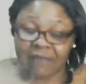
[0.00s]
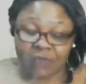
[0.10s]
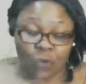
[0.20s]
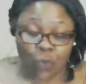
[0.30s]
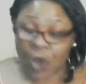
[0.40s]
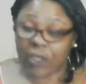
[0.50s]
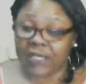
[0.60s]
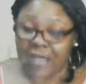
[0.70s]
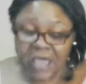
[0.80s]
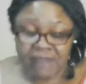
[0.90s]
walk
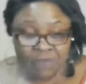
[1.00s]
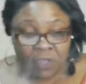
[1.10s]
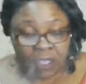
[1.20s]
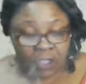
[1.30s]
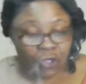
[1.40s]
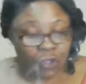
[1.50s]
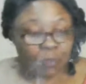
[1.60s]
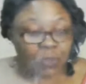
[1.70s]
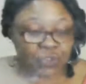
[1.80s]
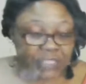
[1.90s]
in life,
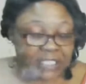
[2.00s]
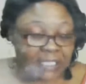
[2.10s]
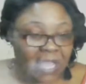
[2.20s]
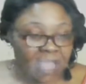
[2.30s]
your most recent